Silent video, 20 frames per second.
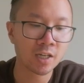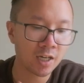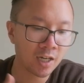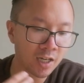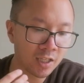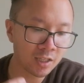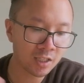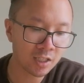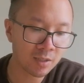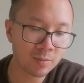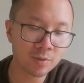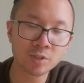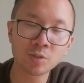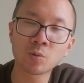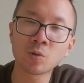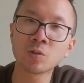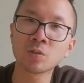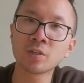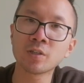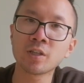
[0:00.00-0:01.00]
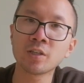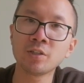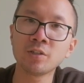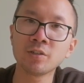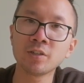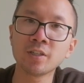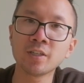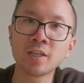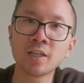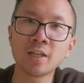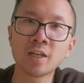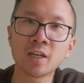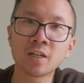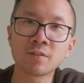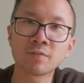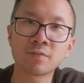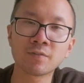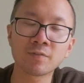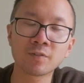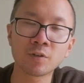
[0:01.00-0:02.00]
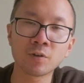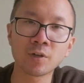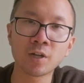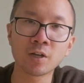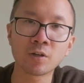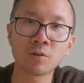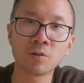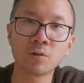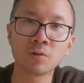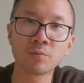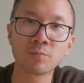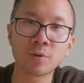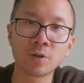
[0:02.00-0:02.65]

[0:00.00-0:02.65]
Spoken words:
and the image quality that you can get out of Kodak Gold,